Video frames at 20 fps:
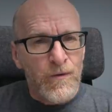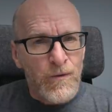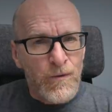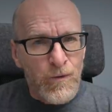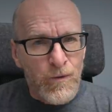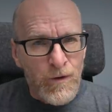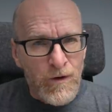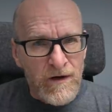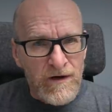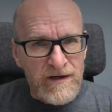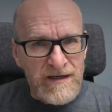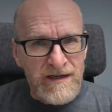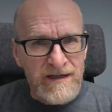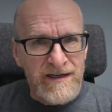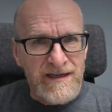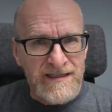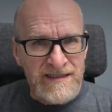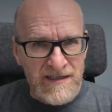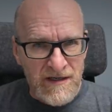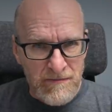What
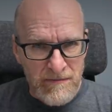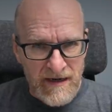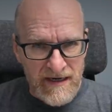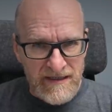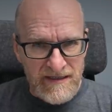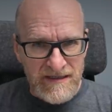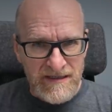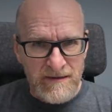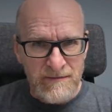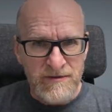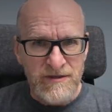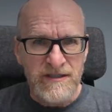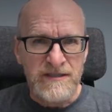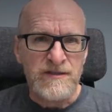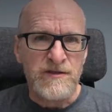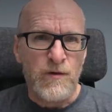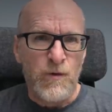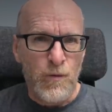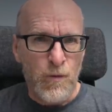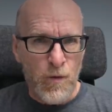is the main
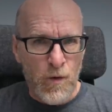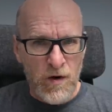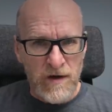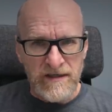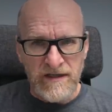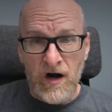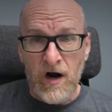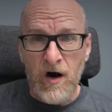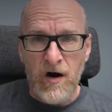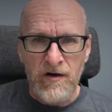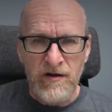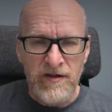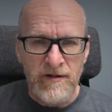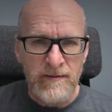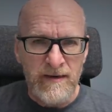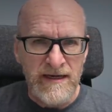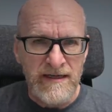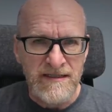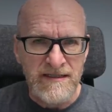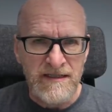subject, or what are the
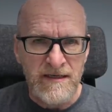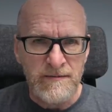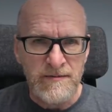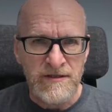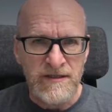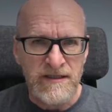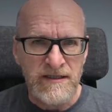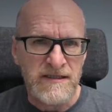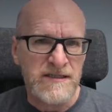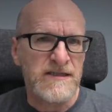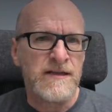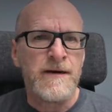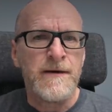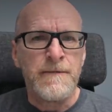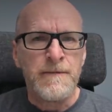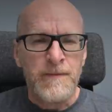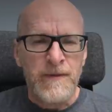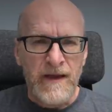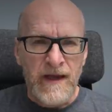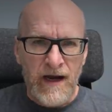main subjects?
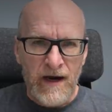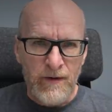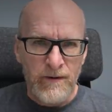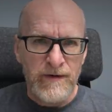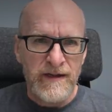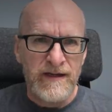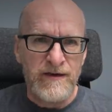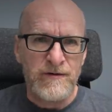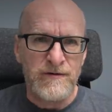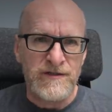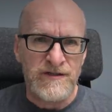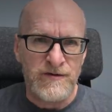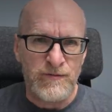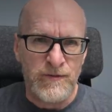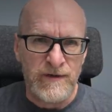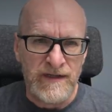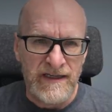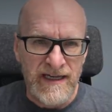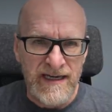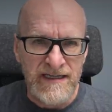How are they going to
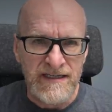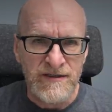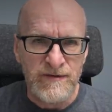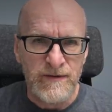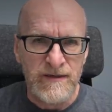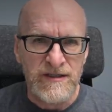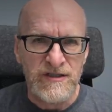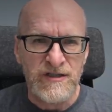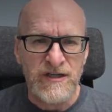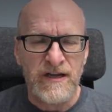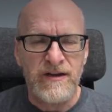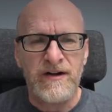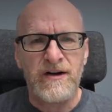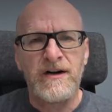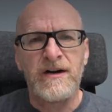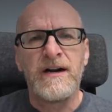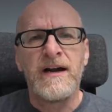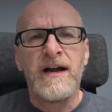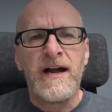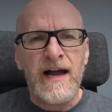relate to each
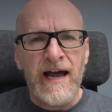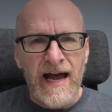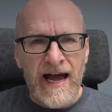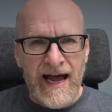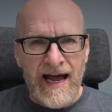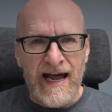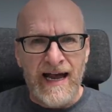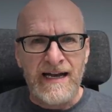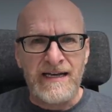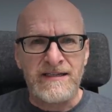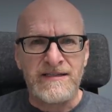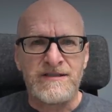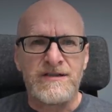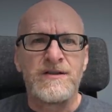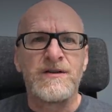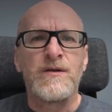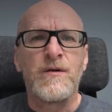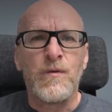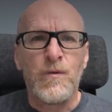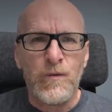other? And
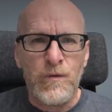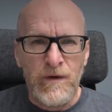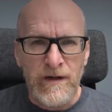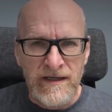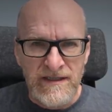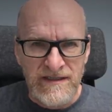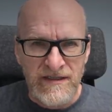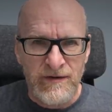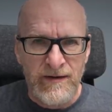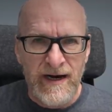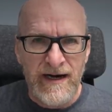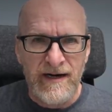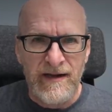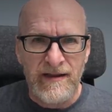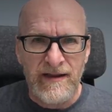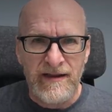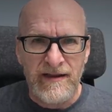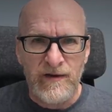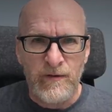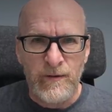is there
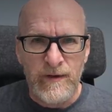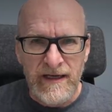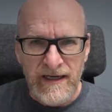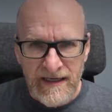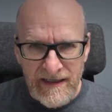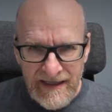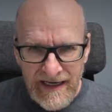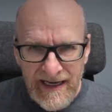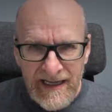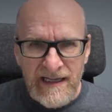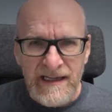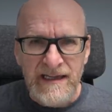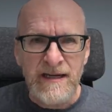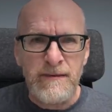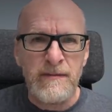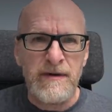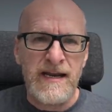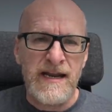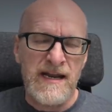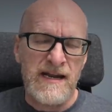anything that we can
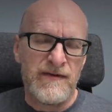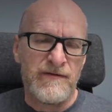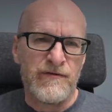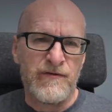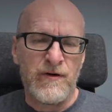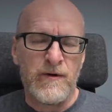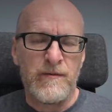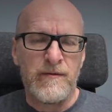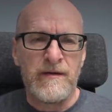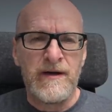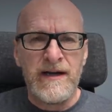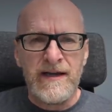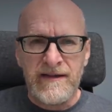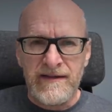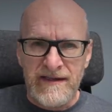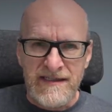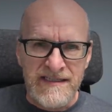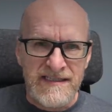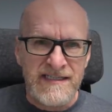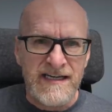eliminate from
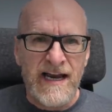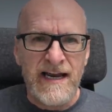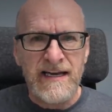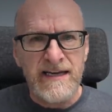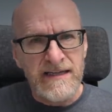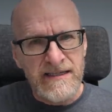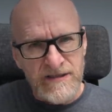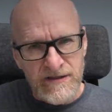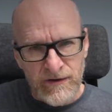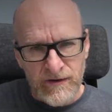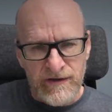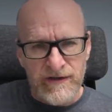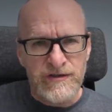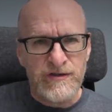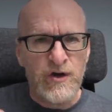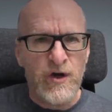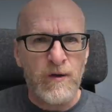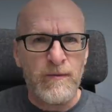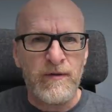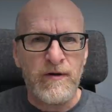the sides or the
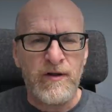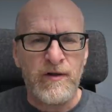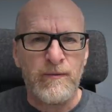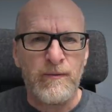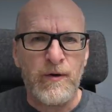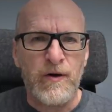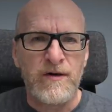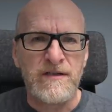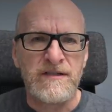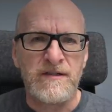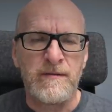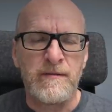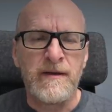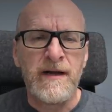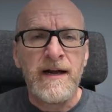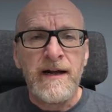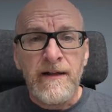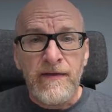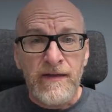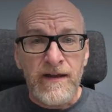top or the bottom
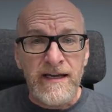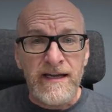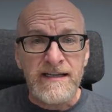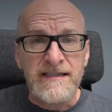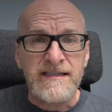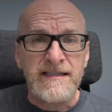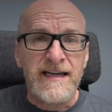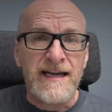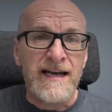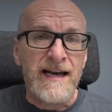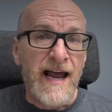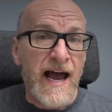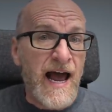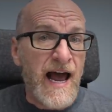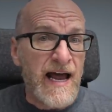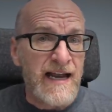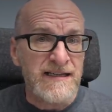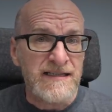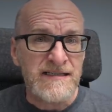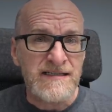that isn't
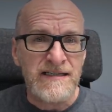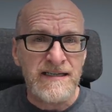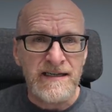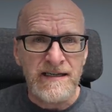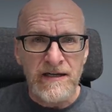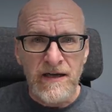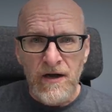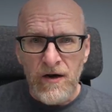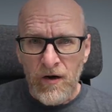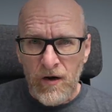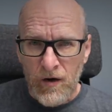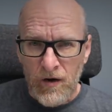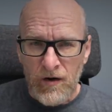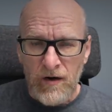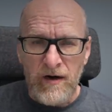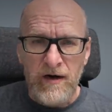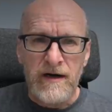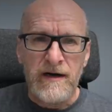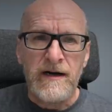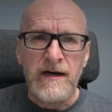enhancing
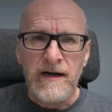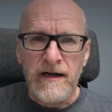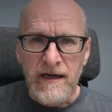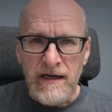or